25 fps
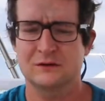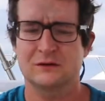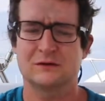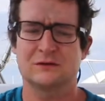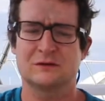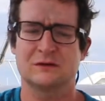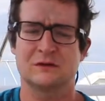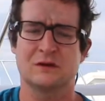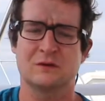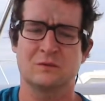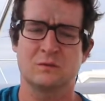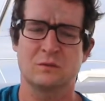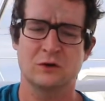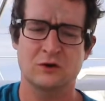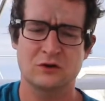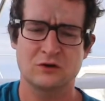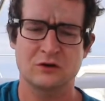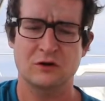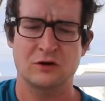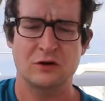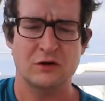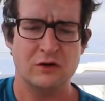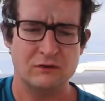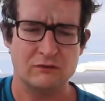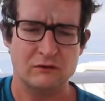So then when we
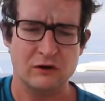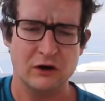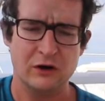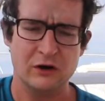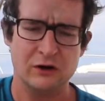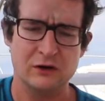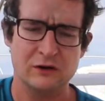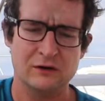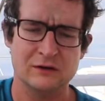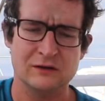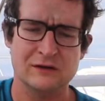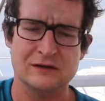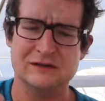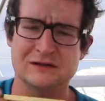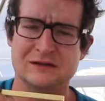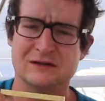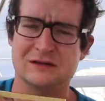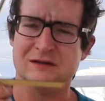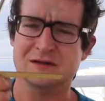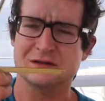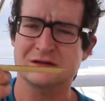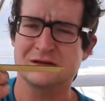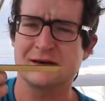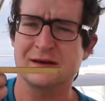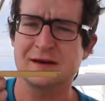turn the rudder, it's
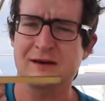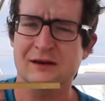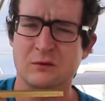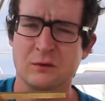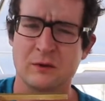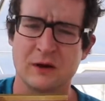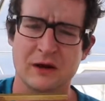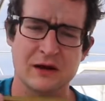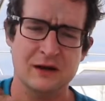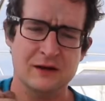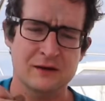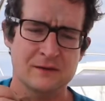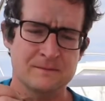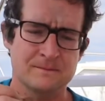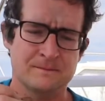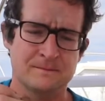this keyway